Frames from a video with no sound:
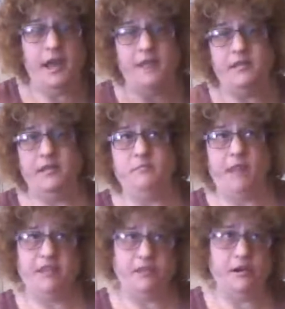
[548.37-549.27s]
And then
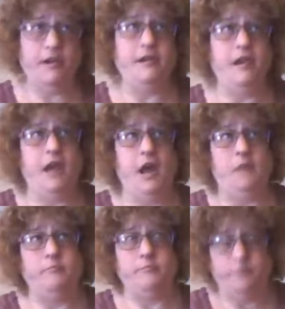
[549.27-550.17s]
my third
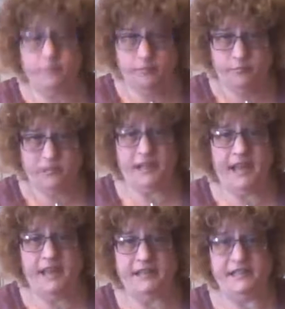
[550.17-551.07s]

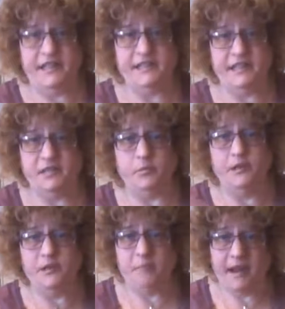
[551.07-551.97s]
psychic sense is
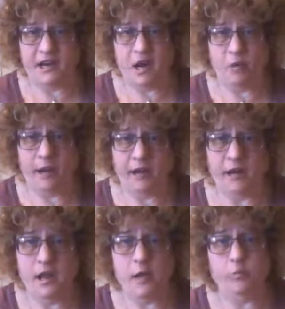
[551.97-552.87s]
really my knowing,
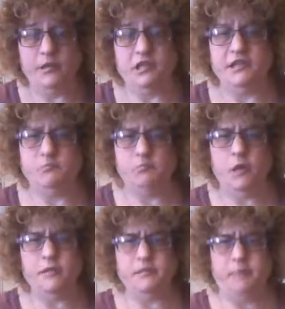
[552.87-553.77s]
which is
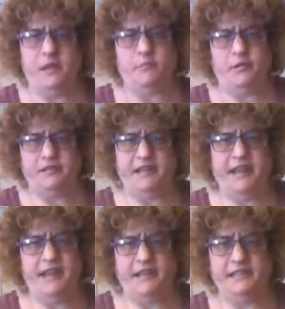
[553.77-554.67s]
most people's
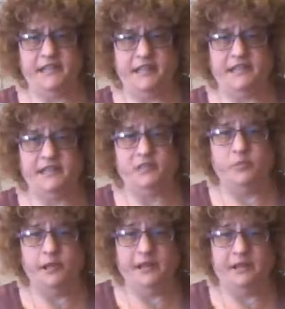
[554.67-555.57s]
psychic sense is
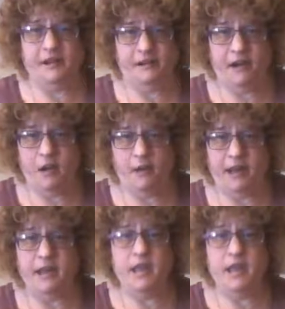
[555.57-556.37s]
really their knowing.